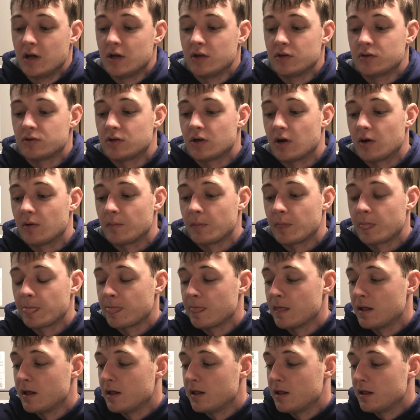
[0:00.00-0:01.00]
So
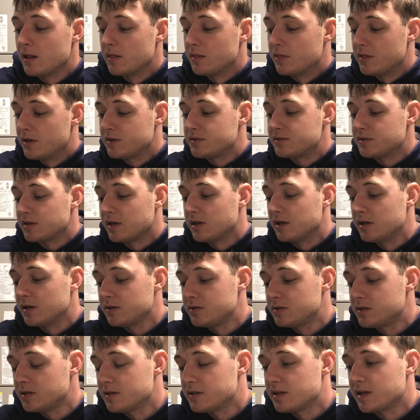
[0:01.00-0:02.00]
this
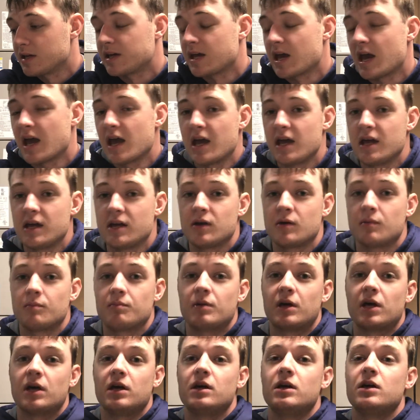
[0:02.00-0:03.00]
is the
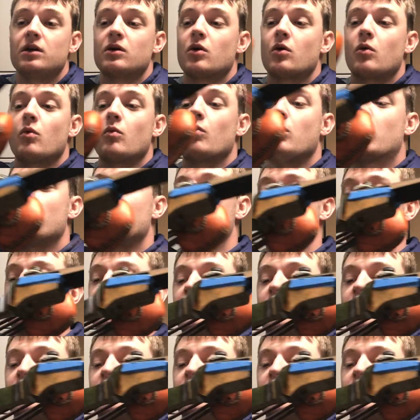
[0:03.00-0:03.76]
KP1,